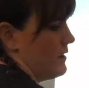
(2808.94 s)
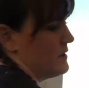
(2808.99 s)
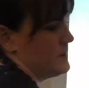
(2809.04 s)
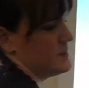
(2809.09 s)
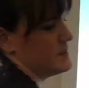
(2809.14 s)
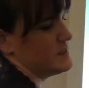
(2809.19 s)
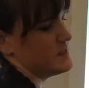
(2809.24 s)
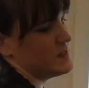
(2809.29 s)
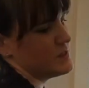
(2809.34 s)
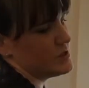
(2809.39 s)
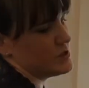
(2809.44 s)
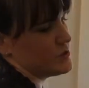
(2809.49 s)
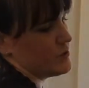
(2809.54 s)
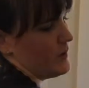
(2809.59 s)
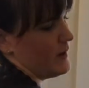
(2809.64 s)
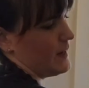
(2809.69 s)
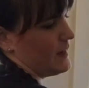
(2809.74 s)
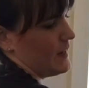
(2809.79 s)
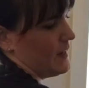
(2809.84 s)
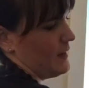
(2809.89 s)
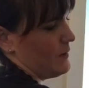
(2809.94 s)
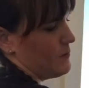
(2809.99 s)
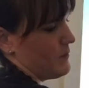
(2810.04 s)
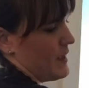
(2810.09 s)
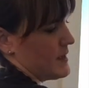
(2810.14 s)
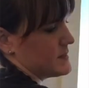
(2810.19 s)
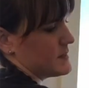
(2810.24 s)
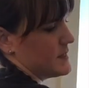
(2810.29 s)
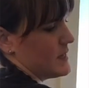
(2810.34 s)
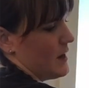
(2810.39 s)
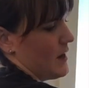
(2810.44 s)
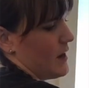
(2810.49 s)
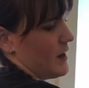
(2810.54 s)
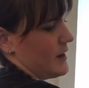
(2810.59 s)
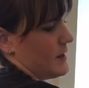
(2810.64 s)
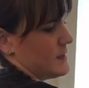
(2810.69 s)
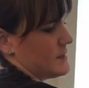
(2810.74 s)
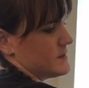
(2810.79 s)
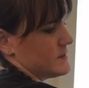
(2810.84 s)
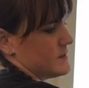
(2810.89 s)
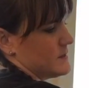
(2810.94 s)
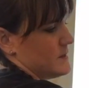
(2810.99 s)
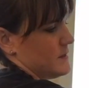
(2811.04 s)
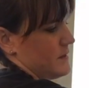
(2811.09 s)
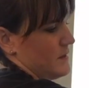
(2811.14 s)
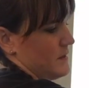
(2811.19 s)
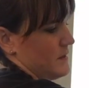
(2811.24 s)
Just enjoy getting messy, artists.